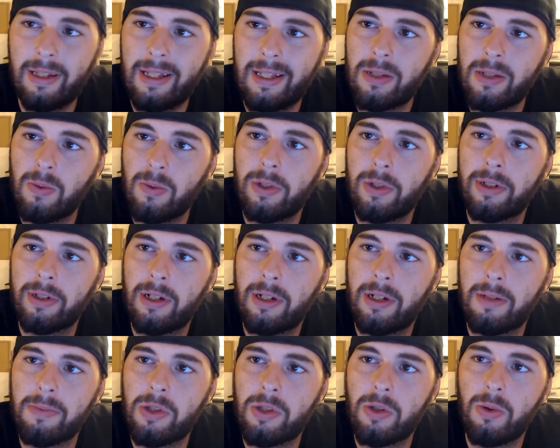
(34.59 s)
This one
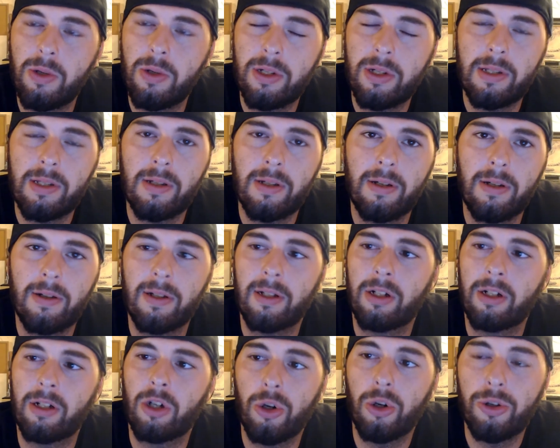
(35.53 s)
comes to us
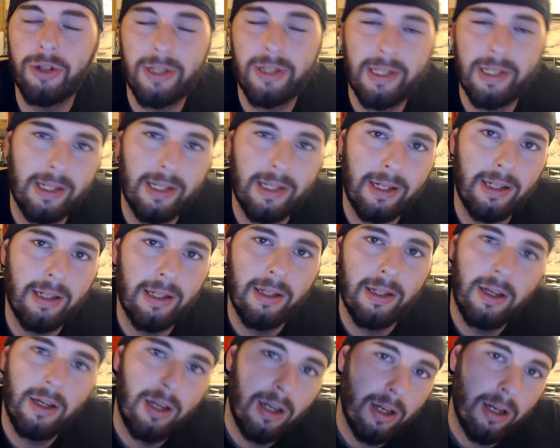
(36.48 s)
courtesy
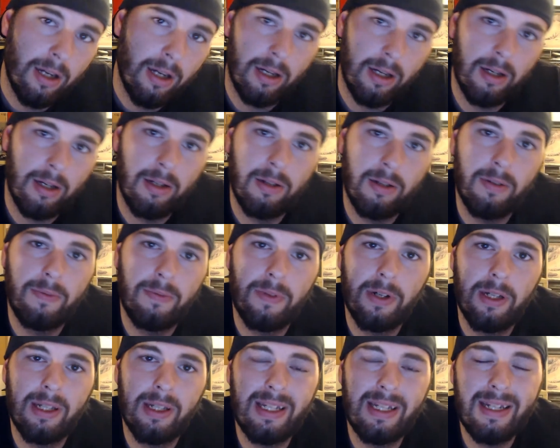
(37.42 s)
of
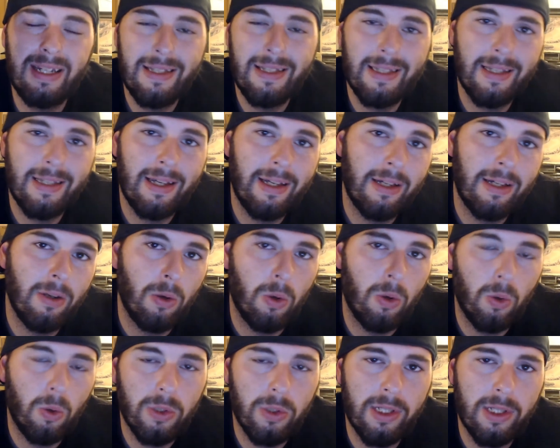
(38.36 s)
ecig
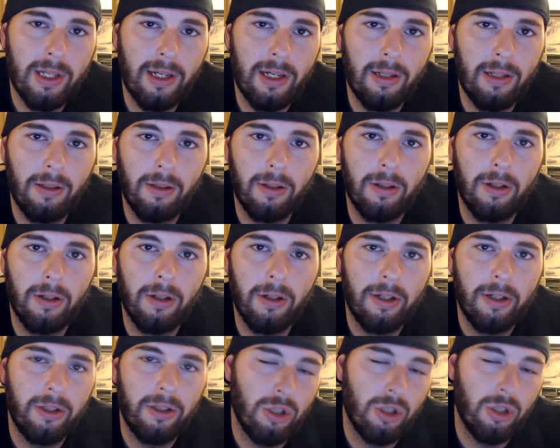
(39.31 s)
wholesaler
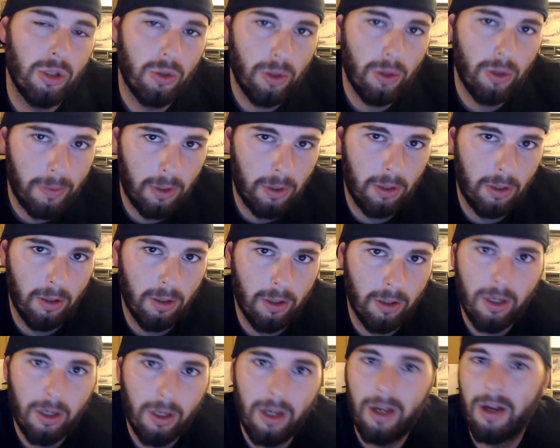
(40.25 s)

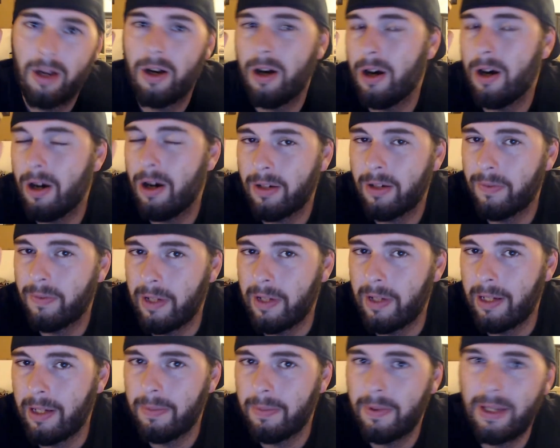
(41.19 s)
distributor
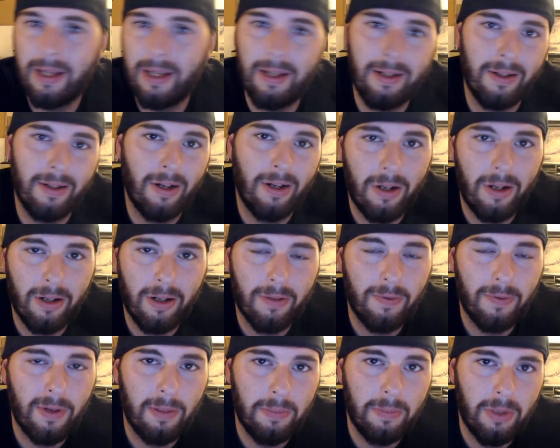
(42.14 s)
Vape and
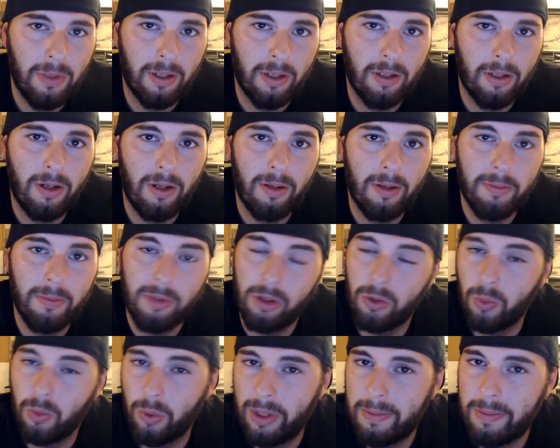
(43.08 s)
hawkvape.com,
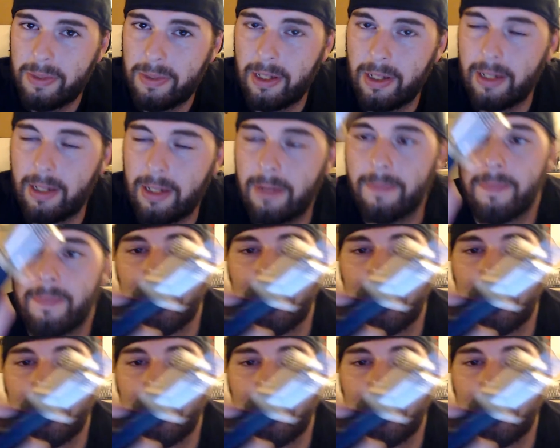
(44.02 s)
their website.